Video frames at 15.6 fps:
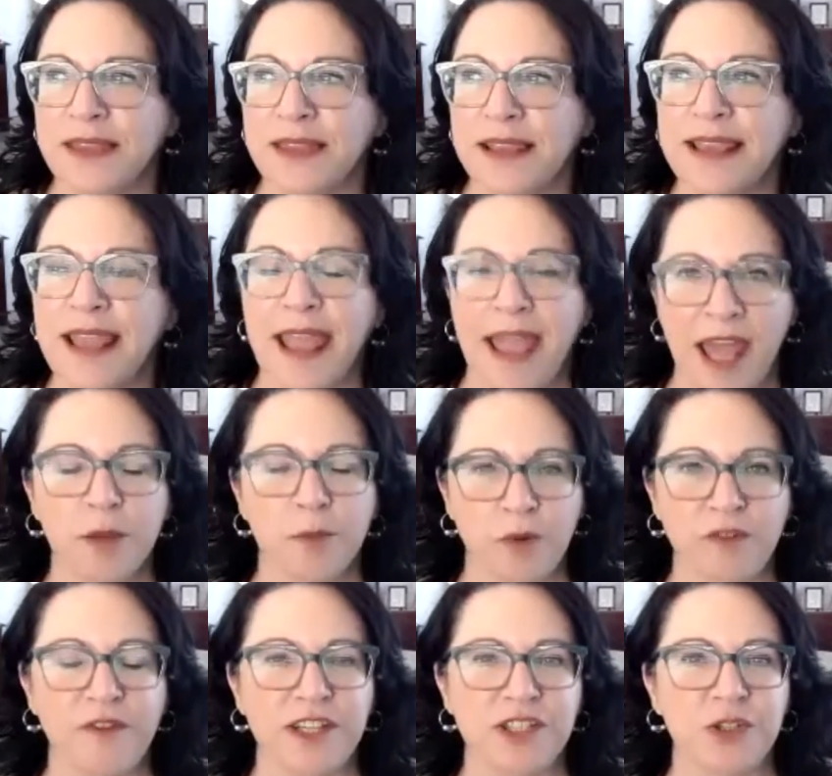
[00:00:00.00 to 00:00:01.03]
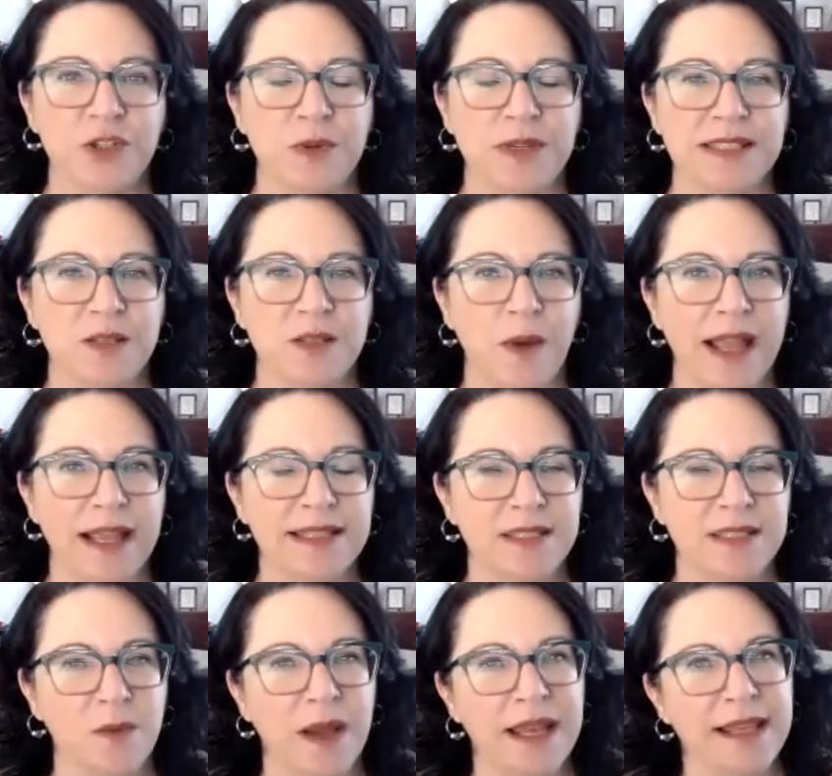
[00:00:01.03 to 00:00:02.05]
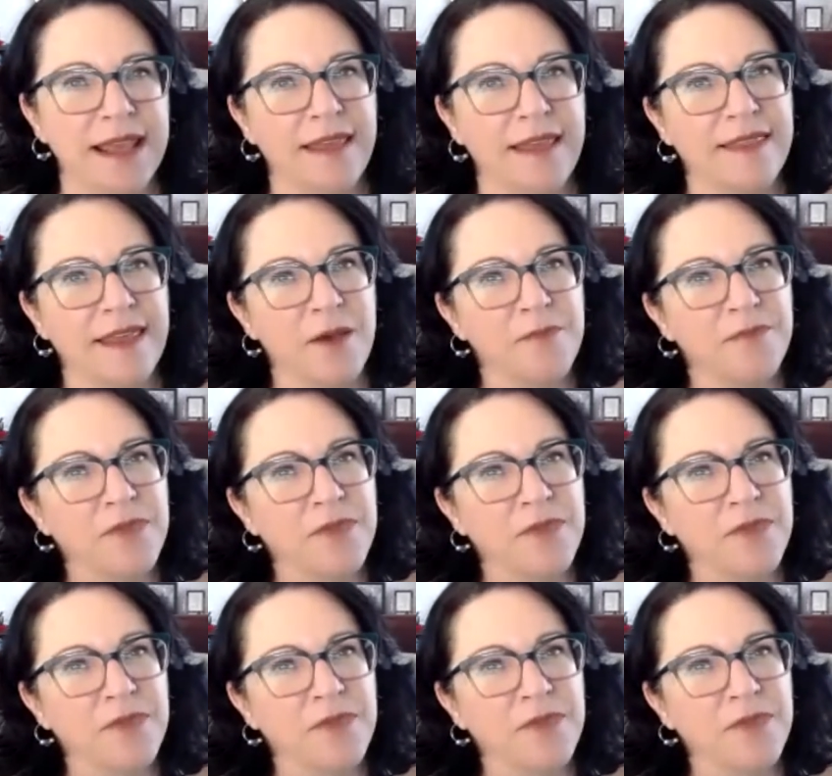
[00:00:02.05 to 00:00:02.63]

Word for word: yeah and a professional is the way is the way to get that